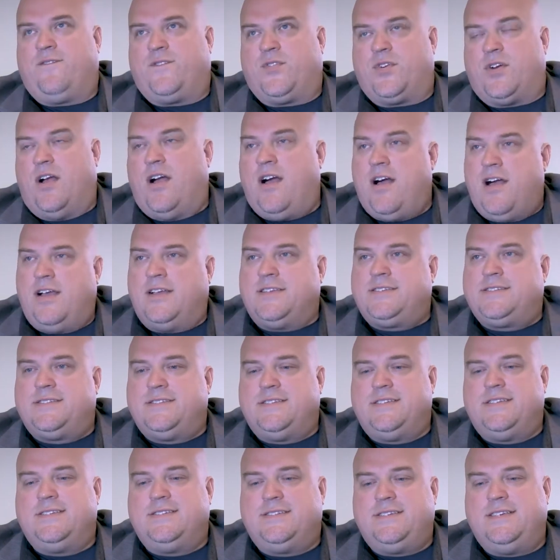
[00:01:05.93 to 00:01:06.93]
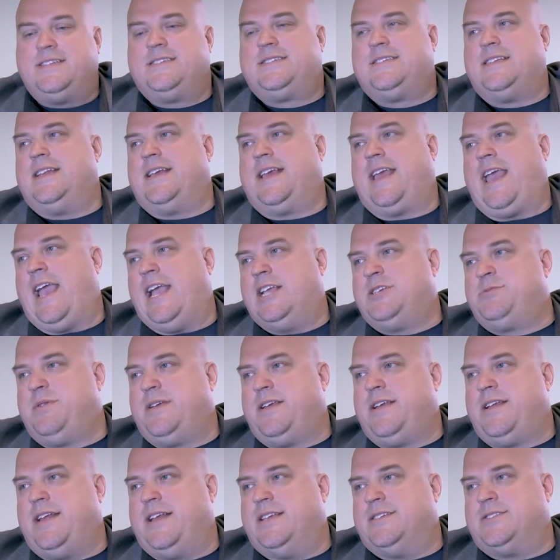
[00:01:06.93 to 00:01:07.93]
For us, citizen
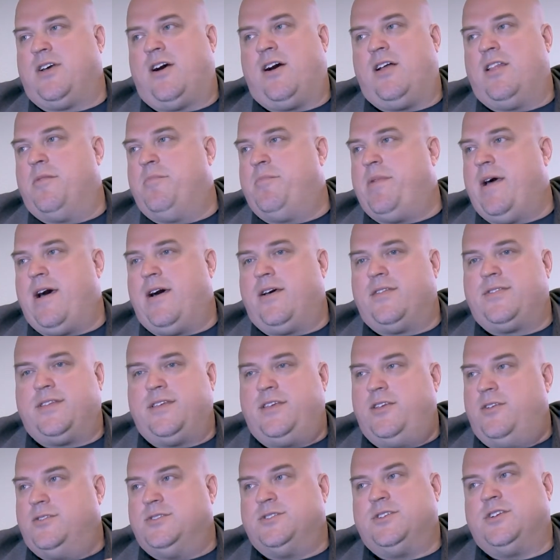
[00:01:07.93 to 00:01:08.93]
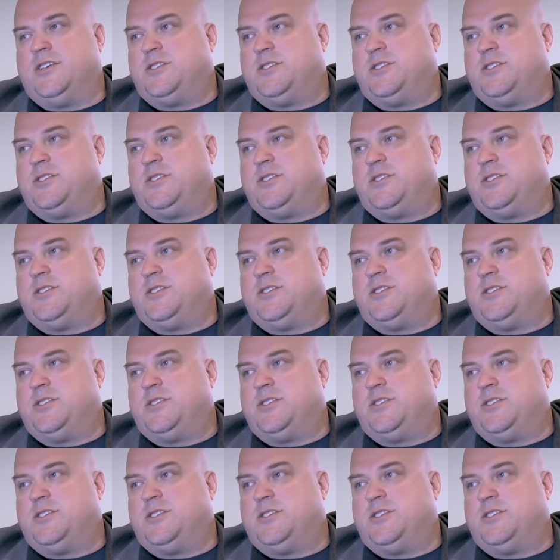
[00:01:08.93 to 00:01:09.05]
engagement is all about the user